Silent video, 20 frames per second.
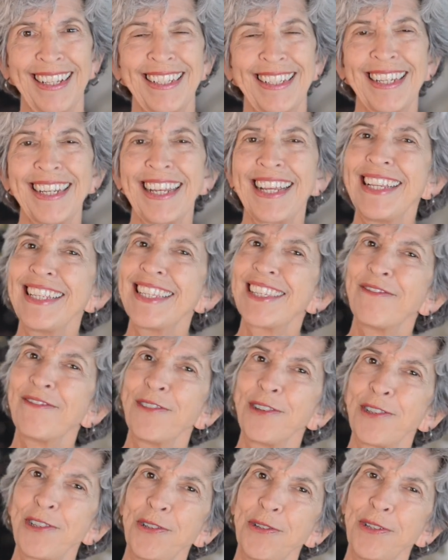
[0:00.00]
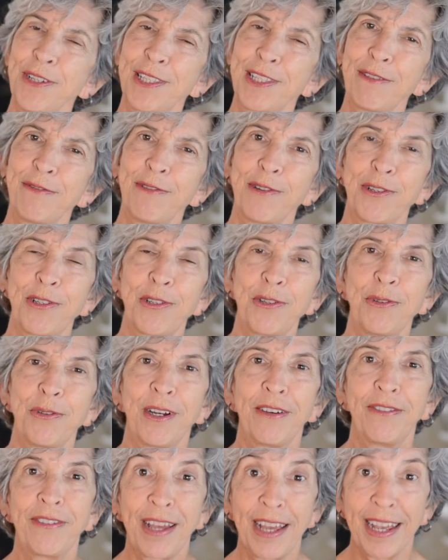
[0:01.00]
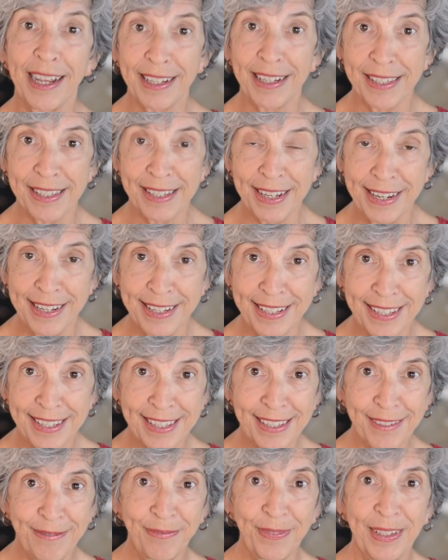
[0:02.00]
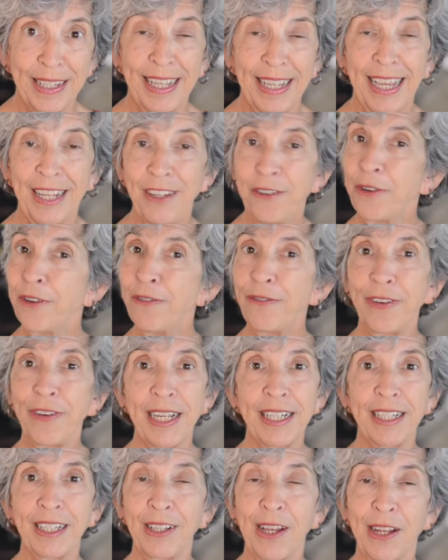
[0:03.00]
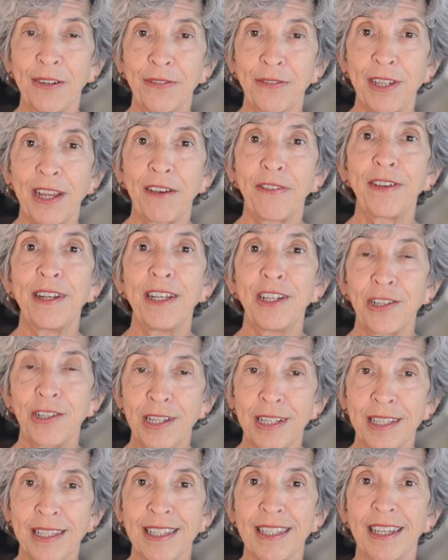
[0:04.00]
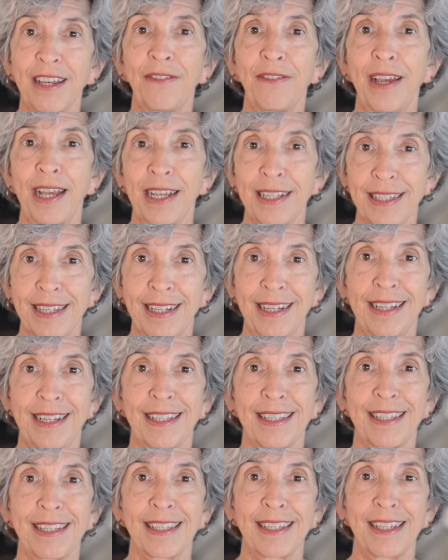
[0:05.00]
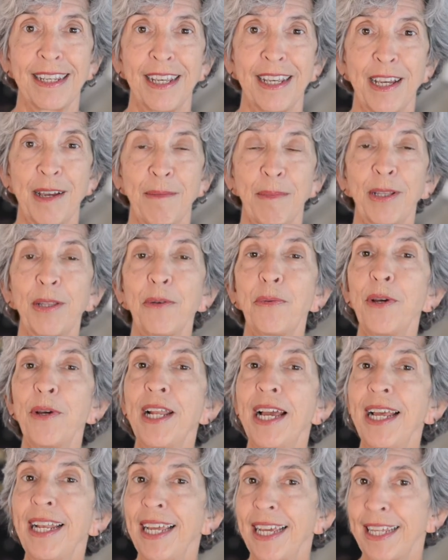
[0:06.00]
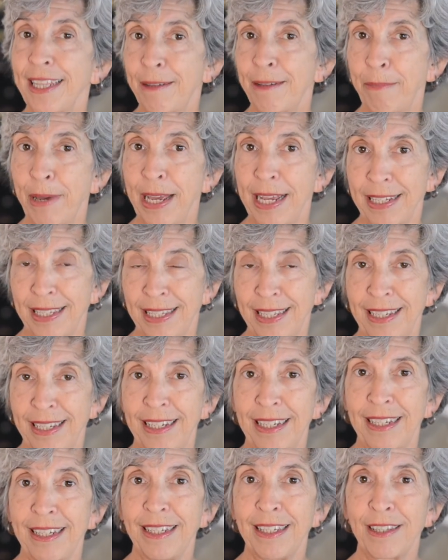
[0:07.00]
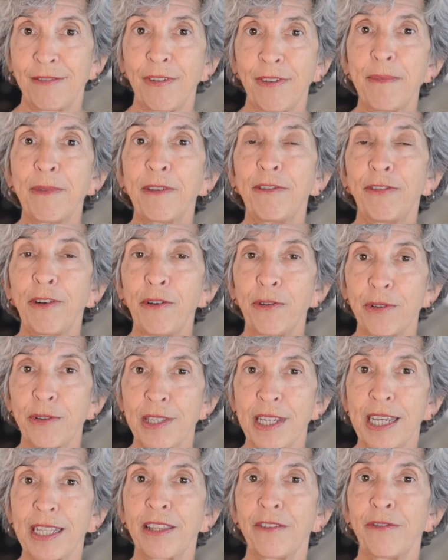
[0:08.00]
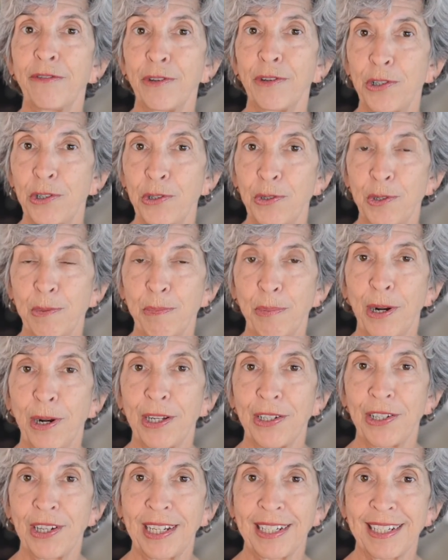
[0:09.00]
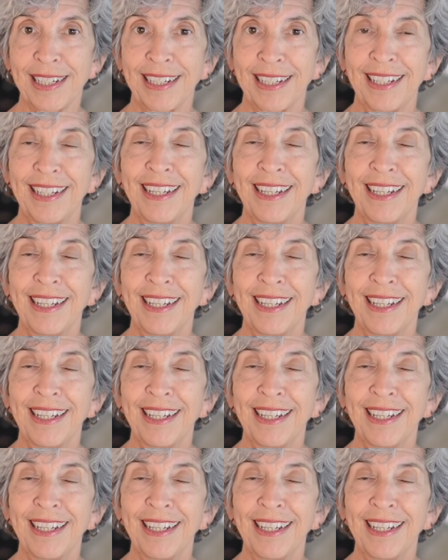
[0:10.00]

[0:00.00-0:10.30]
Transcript: Today's virtue is the virtue of excellence, and you can find a lot of definitions of excellence, but the one I like the best is from the folks at the Virtues Project,